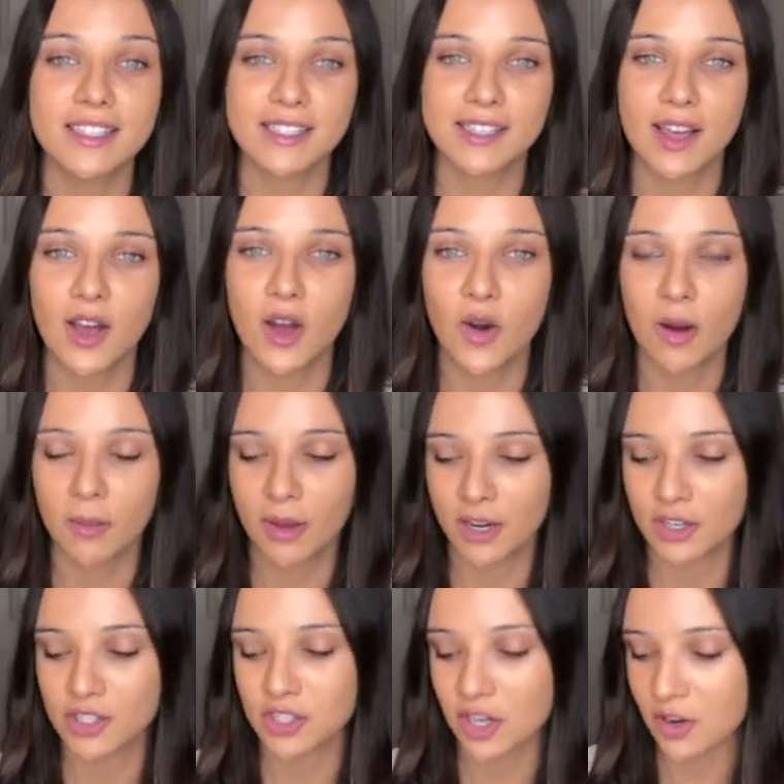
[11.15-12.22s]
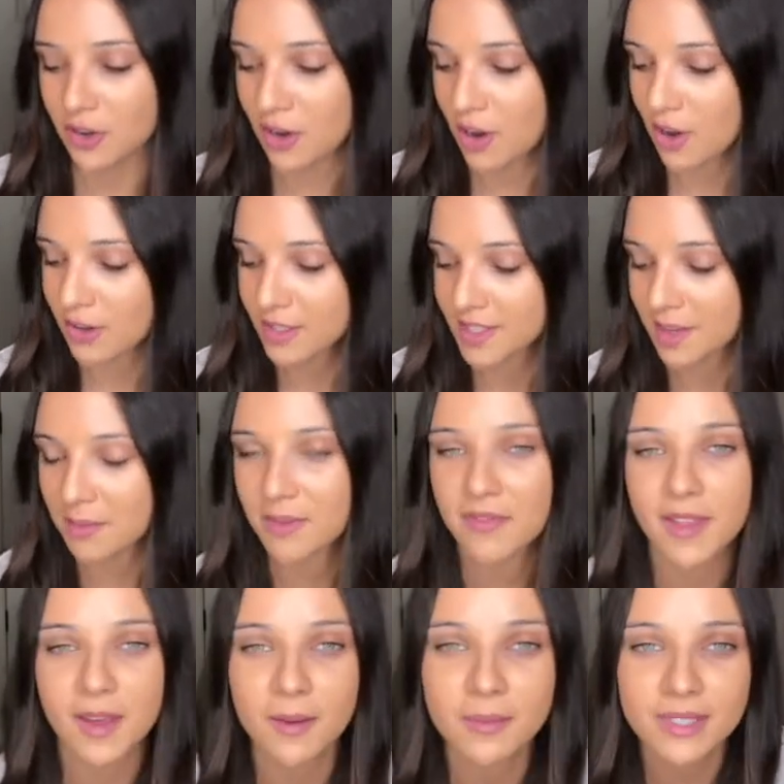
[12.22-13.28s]
so I'm going to show y'all some of
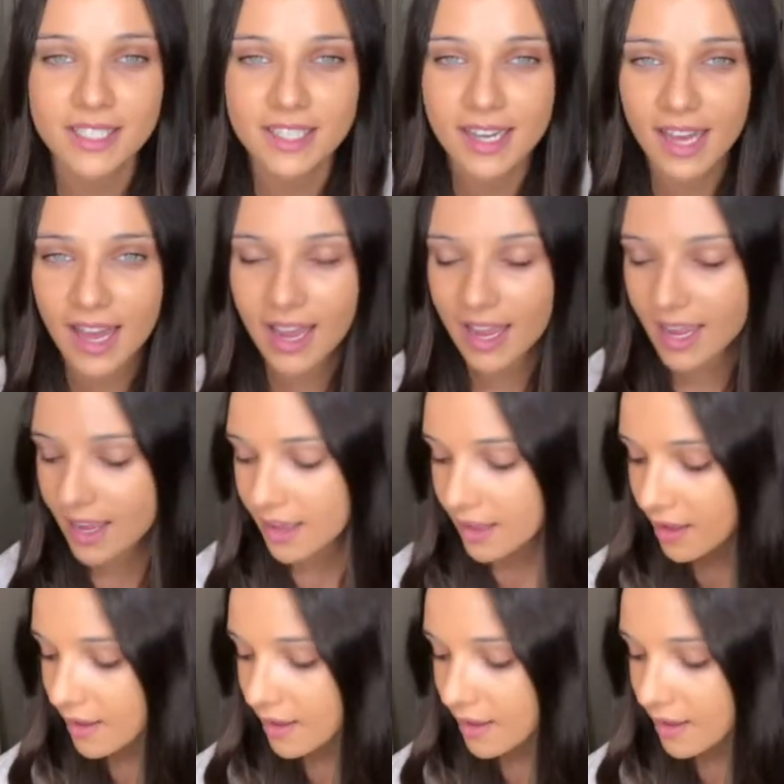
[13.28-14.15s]
them today.